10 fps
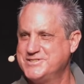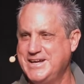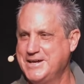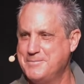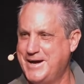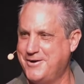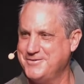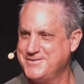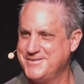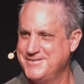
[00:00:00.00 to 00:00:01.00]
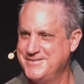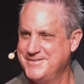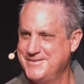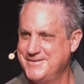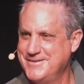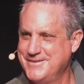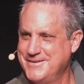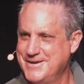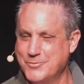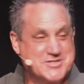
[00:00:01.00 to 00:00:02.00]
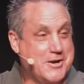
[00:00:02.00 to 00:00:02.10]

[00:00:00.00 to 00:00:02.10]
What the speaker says: take them out. It was a